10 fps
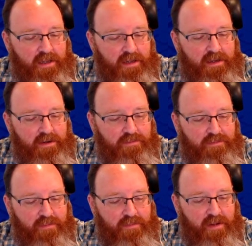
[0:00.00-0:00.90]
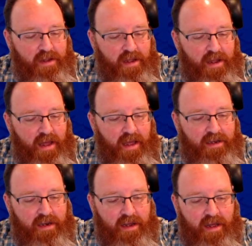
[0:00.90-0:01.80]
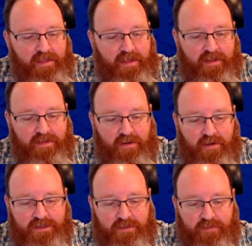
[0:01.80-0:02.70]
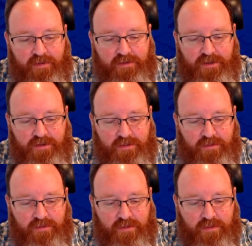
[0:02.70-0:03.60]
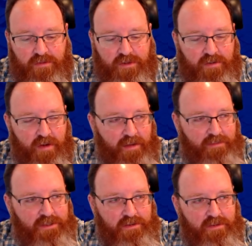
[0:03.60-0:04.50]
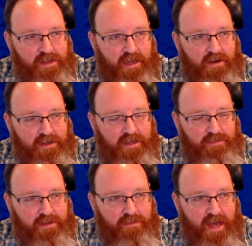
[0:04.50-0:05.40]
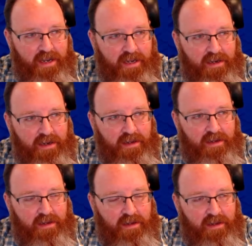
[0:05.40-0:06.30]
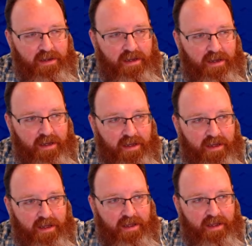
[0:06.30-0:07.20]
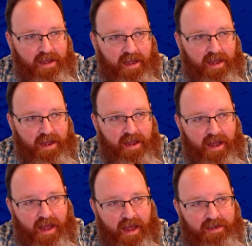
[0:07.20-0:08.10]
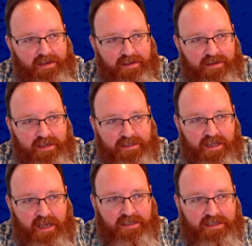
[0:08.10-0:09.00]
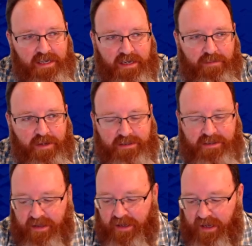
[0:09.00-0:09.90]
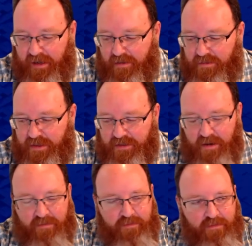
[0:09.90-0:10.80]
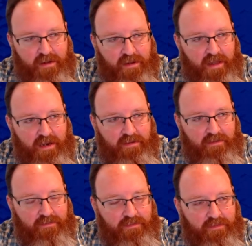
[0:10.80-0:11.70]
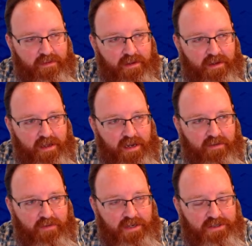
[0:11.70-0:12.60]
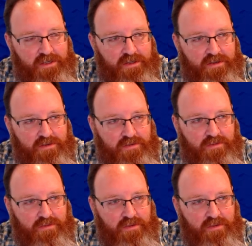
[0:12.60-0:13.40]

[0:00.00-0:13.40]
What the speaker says: you know, I think that there are some folks who do absolutely care deeply about it. I dislike seeing it because I think it closes off a lot of innovation to